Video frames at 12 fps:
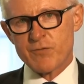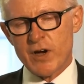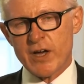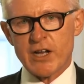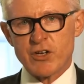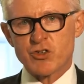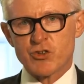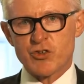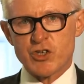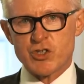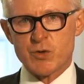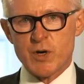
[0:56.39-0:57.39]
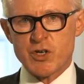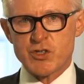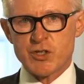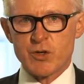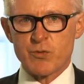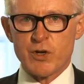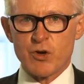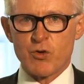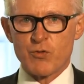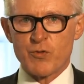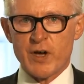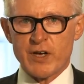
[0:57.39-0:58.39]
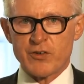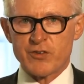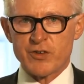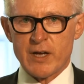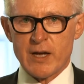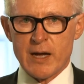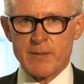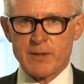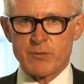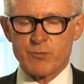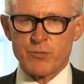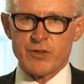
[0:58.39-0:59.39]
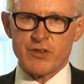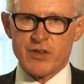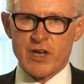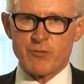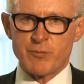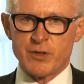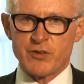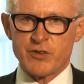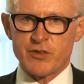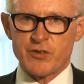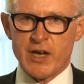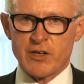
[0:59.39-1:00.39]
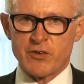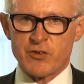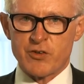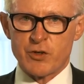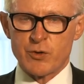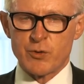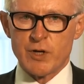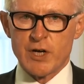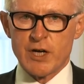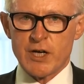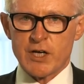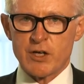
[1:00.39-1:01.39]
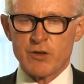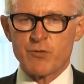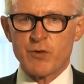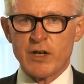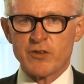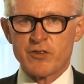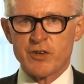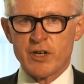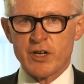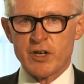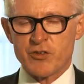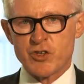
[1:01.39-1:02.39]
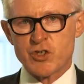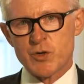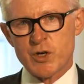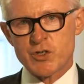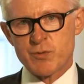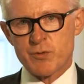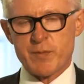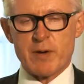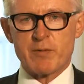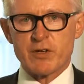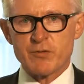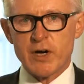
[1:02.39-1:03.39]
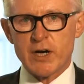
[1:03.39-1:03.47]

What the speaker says: financial situation that we all face. I mean, this government has had to confront a situation with public